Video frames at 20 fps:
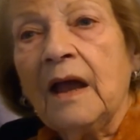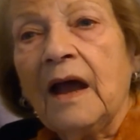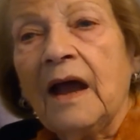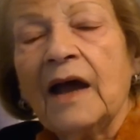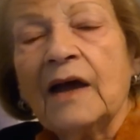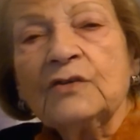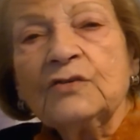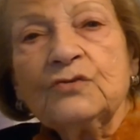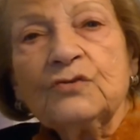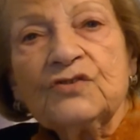
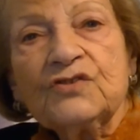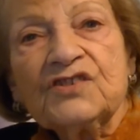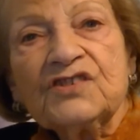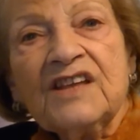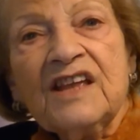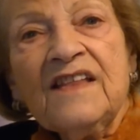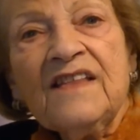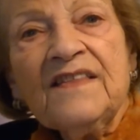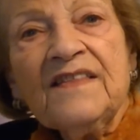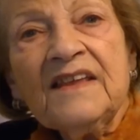I should
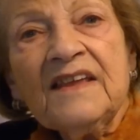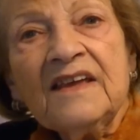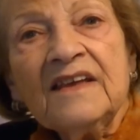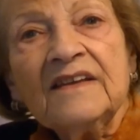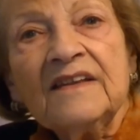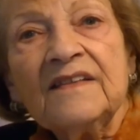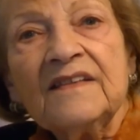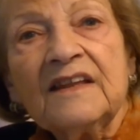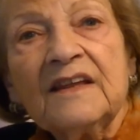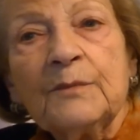stand there
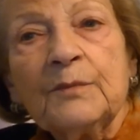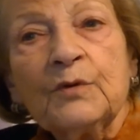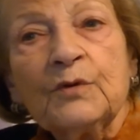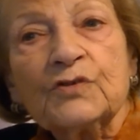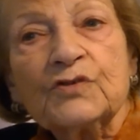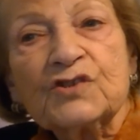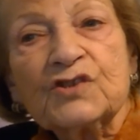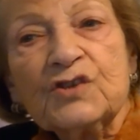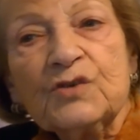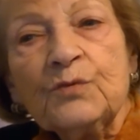and there,
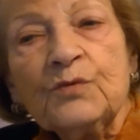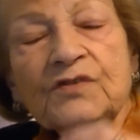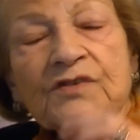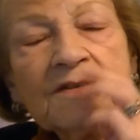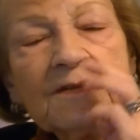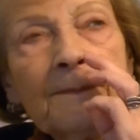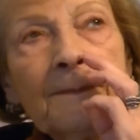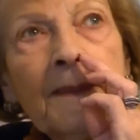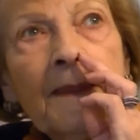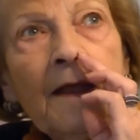because he
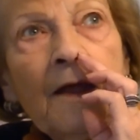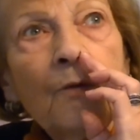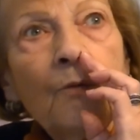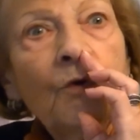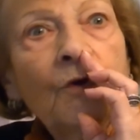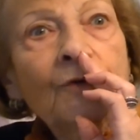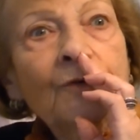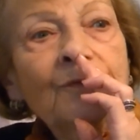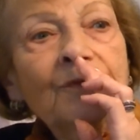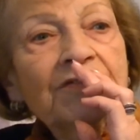was,
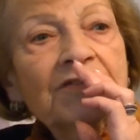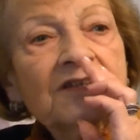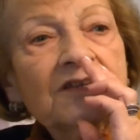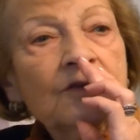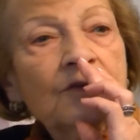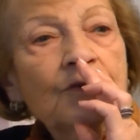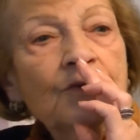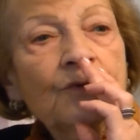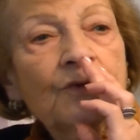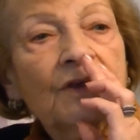what was he
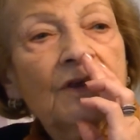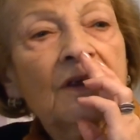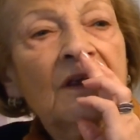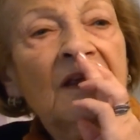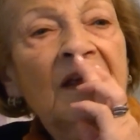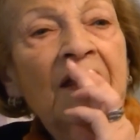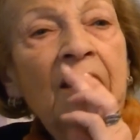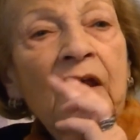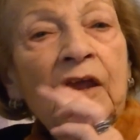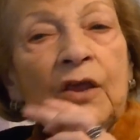doing?
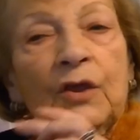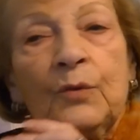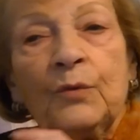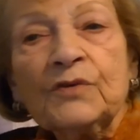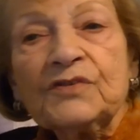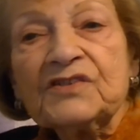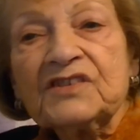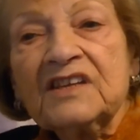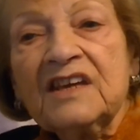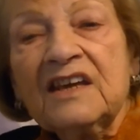He
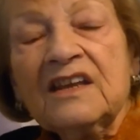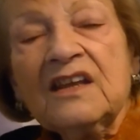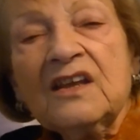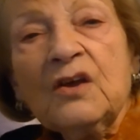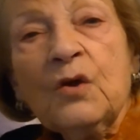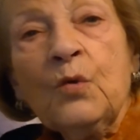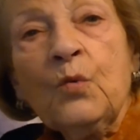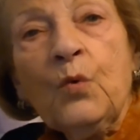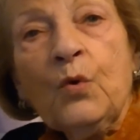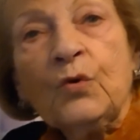was
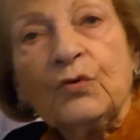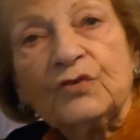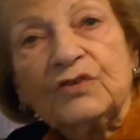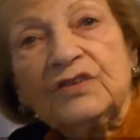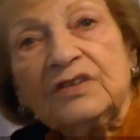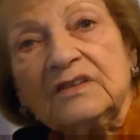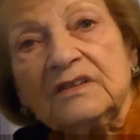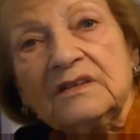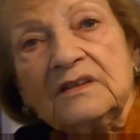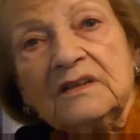carrying wood.
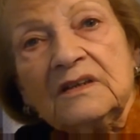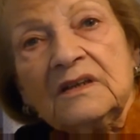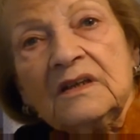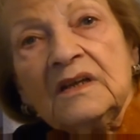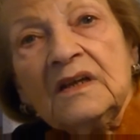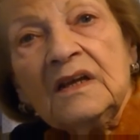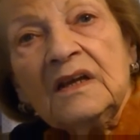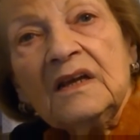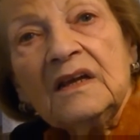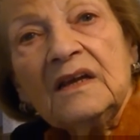
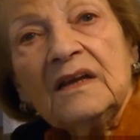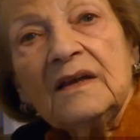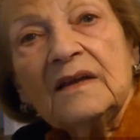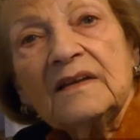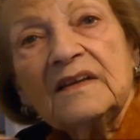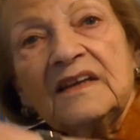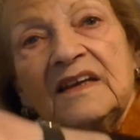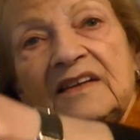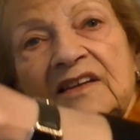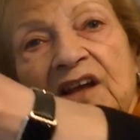
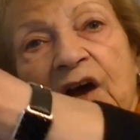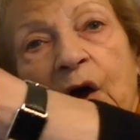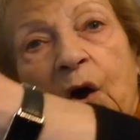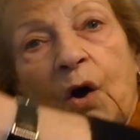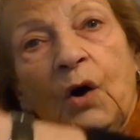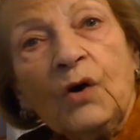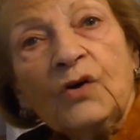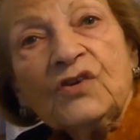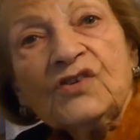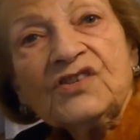He had a
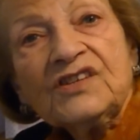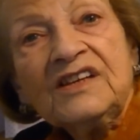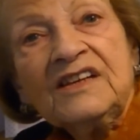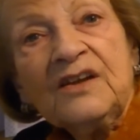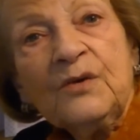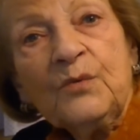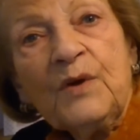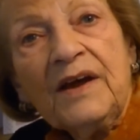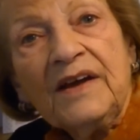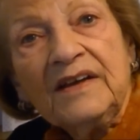horse and
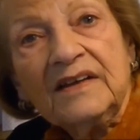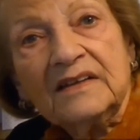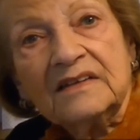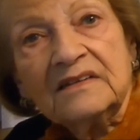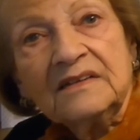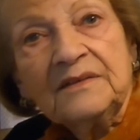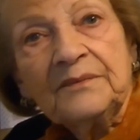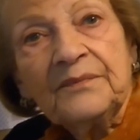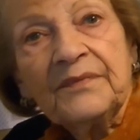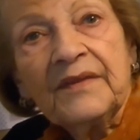a
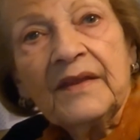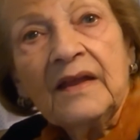wagon.